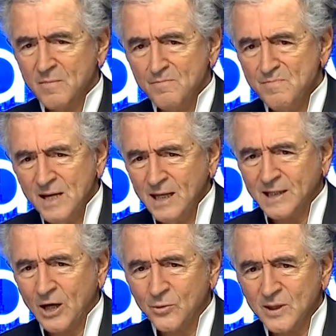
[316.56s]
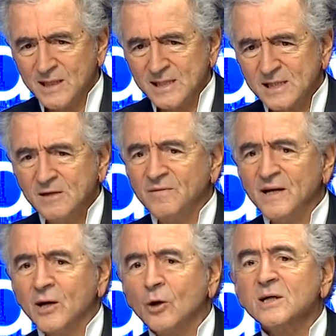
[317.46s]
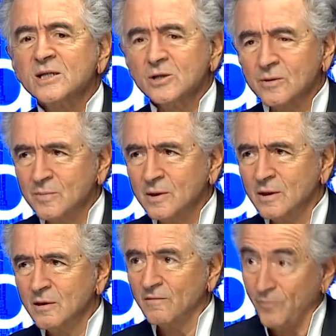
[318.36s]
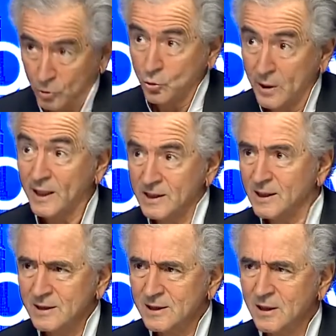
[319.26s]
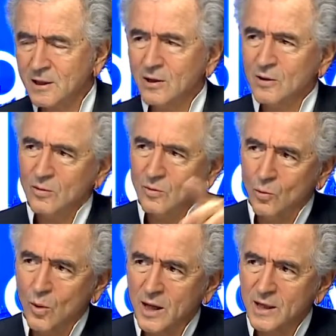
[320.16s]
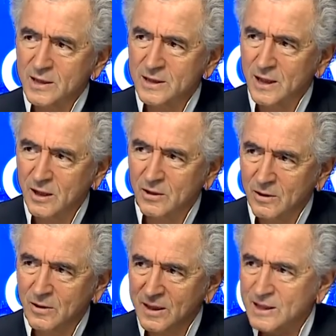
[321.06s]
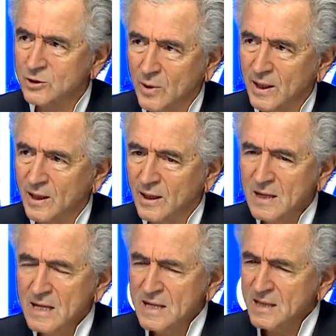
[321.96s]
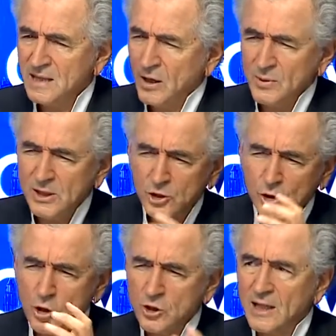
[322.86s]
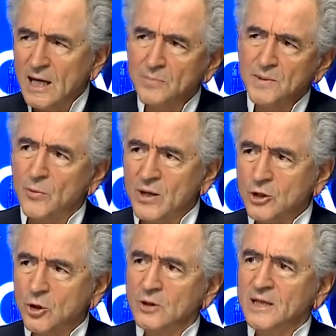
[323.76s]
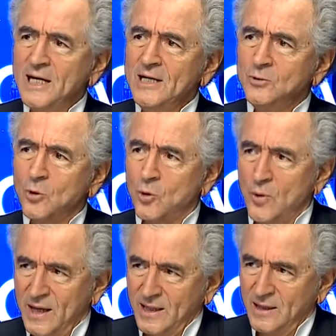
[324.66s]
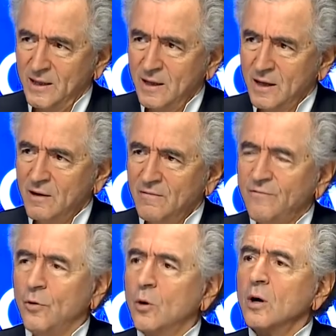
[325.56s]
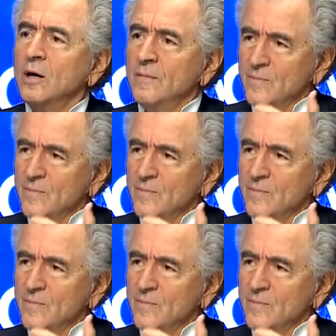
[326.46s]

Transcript: military and civil heroism for Ukrainians was Israel. There is such an admiration in Ukraine for